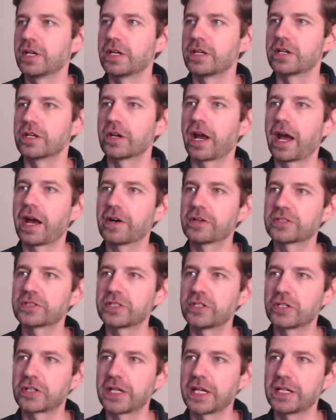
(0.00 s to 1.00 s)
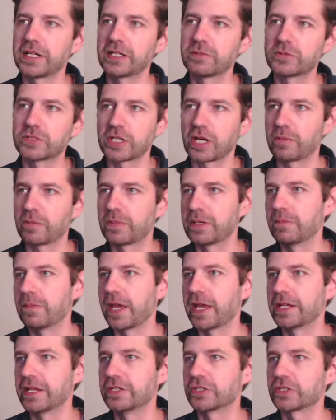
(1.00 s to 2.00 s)
Your house and your kingdom shall be
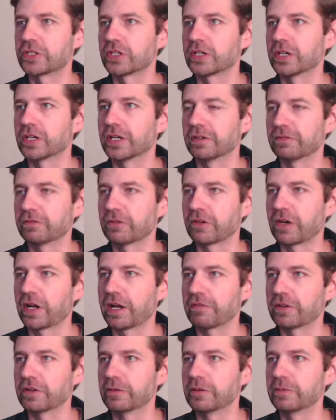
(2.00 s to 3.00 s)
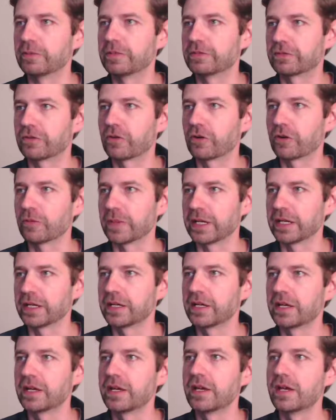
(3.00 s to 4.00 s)
made sure forever before me
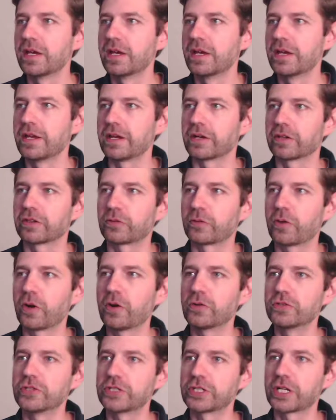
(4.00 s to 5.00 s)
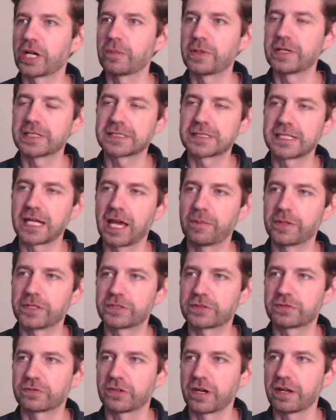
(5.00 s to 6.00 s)
your throne shall be
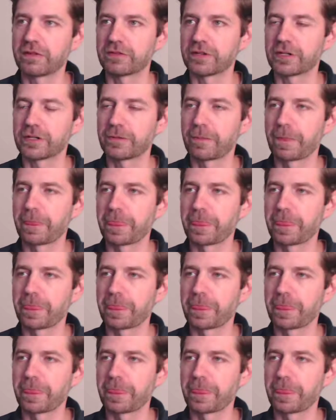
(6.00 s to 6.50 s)
established forever.